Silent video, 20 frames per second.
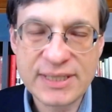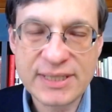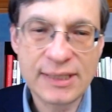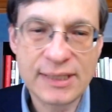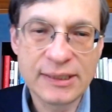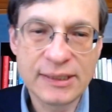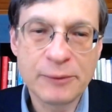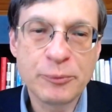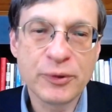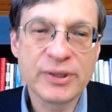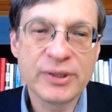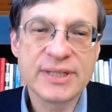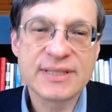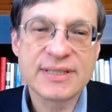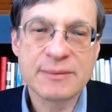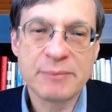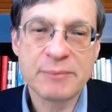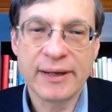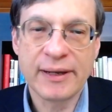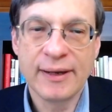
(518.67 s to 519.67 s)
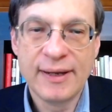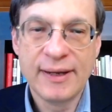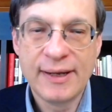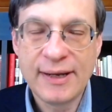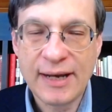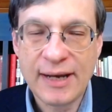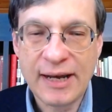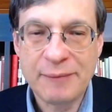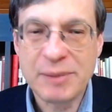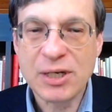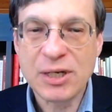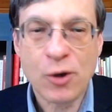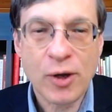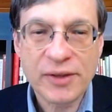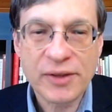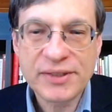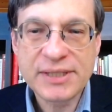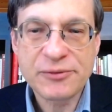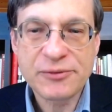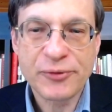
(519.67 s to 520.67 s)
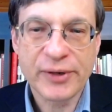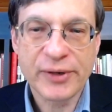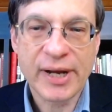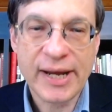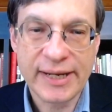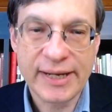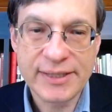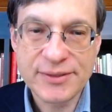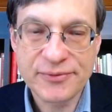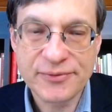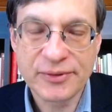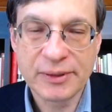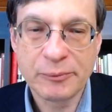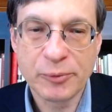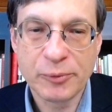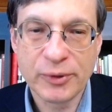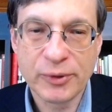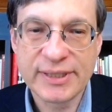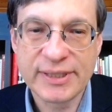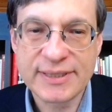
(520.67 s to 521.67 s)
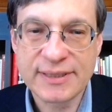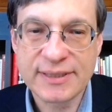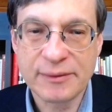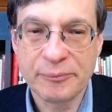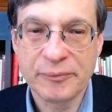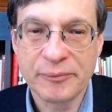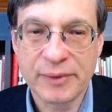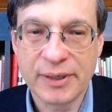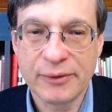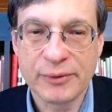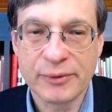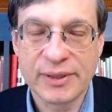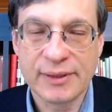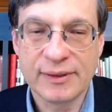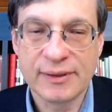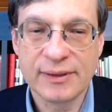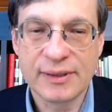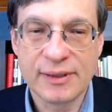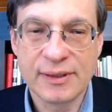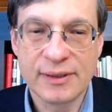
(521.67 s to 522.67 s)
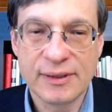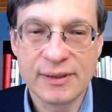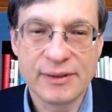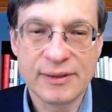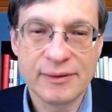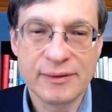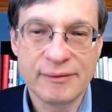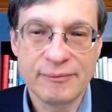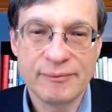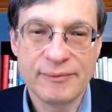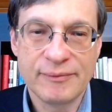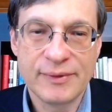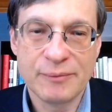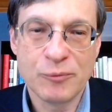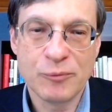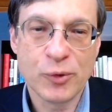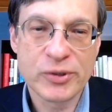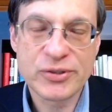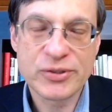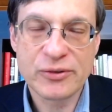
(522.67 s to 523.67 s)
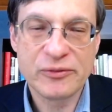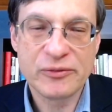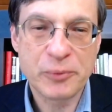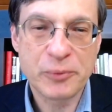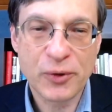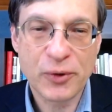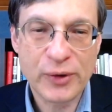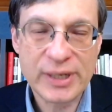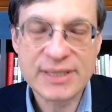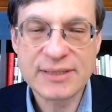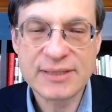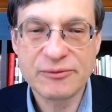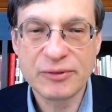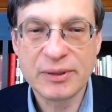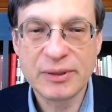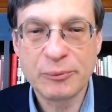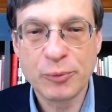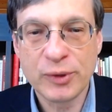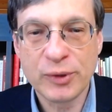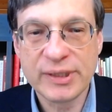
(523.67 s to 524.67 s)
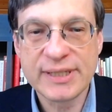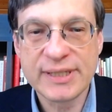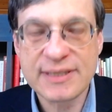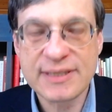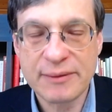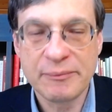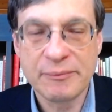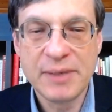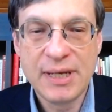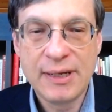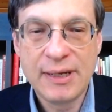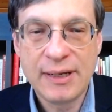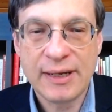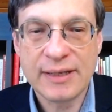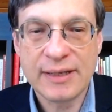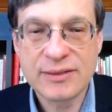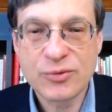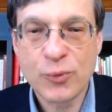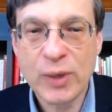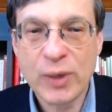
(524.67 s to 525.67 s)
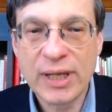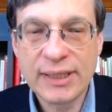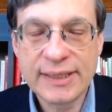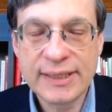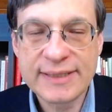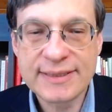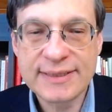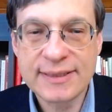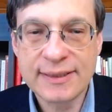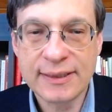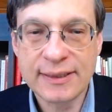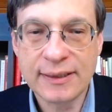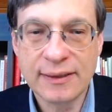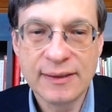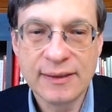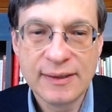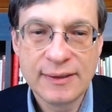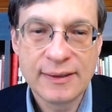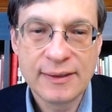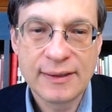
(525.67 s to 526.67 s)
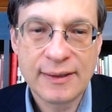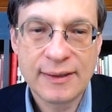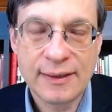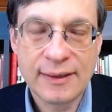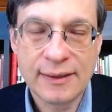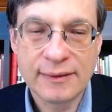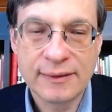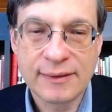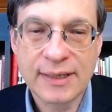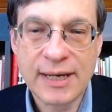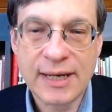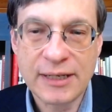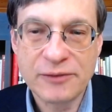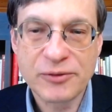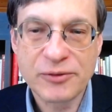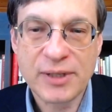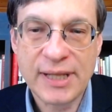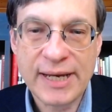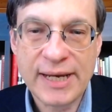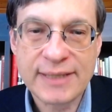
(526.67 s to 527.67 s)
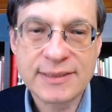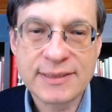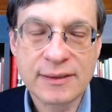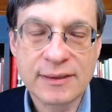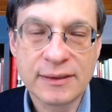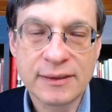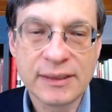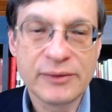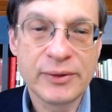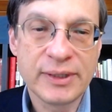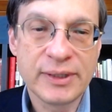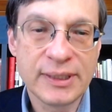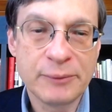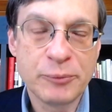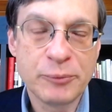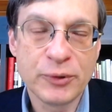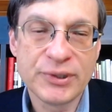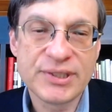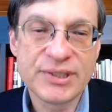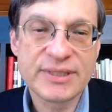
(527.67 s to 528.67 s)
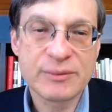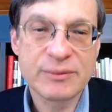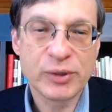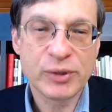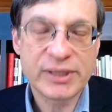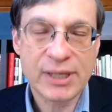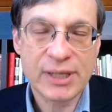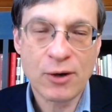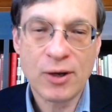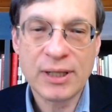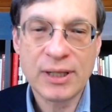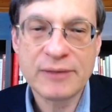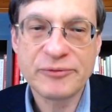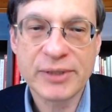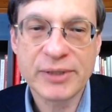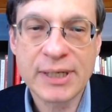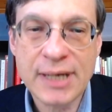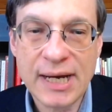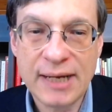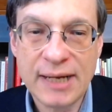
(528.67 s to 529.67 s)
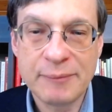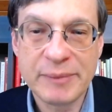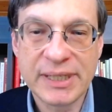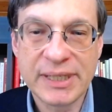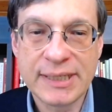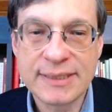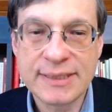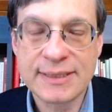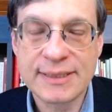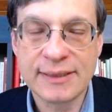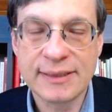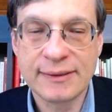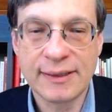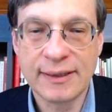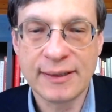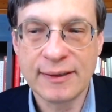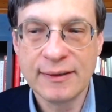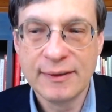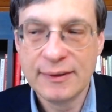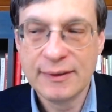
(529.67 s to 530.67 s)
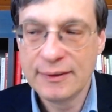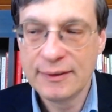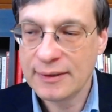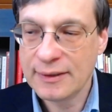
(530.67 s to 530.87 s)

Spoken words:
when I say liberalism, I mean all the different kinds of liberalism, you know, the more sort of progressive liberalism, as well as the kind of classical liberalism, what they all have in common is that they